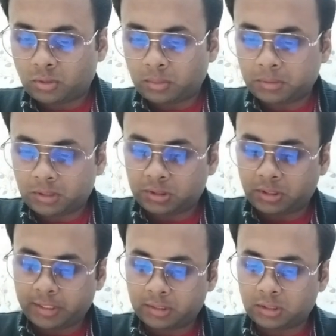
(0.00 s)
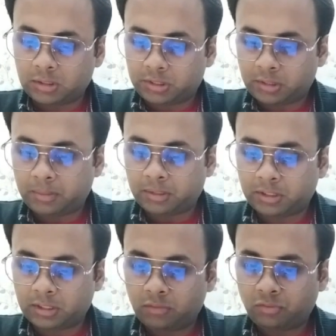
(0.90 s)
Let me just take the statements
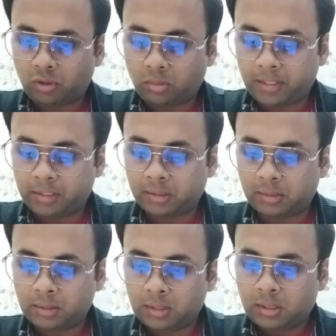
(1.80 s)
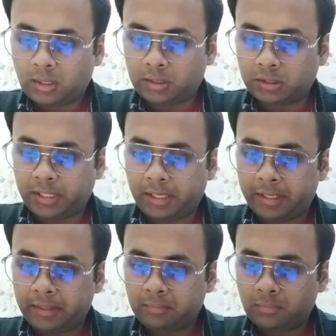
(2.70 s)
here for better
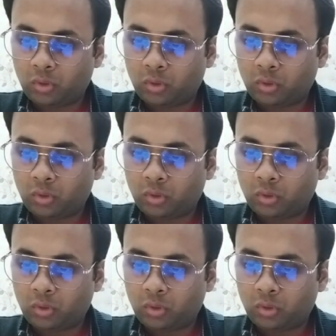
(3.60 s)
understanding.